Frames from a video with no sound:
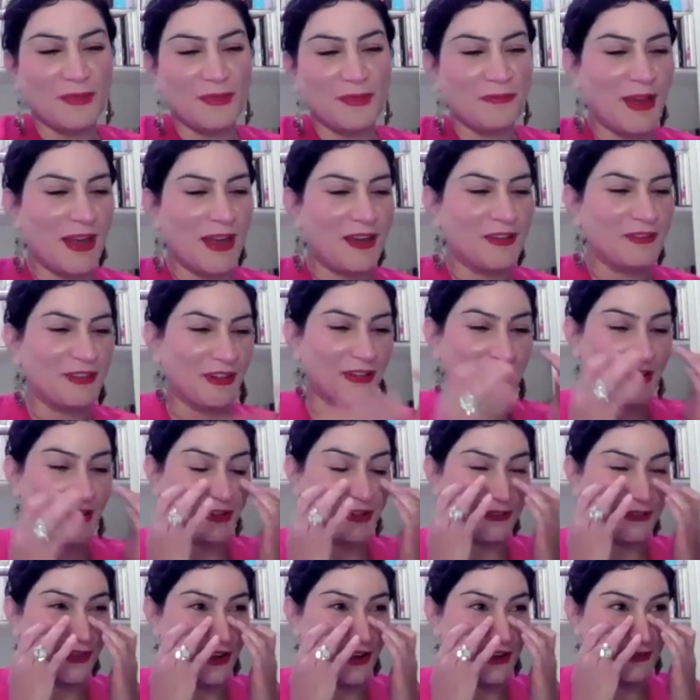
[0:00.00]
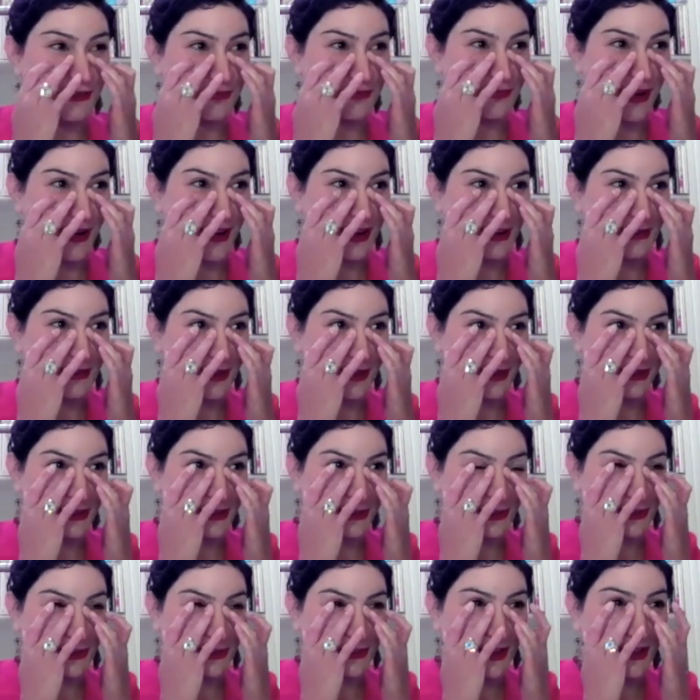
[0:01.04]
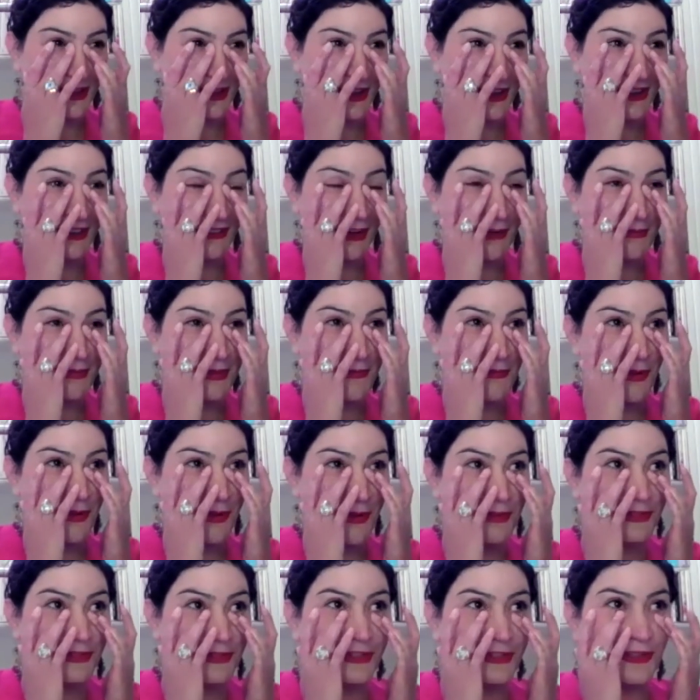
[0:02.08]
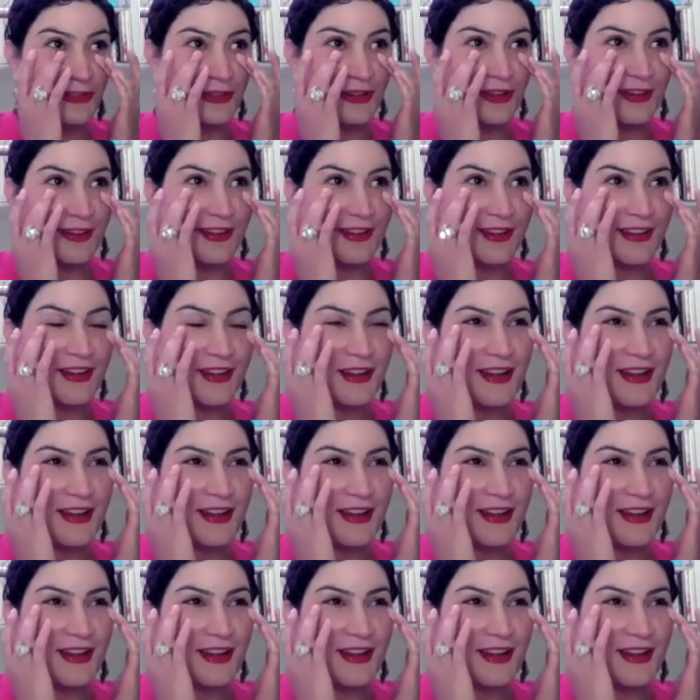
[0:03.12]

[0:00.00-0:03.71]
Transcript: met a very good friend of mine while you were studying here i mean what was your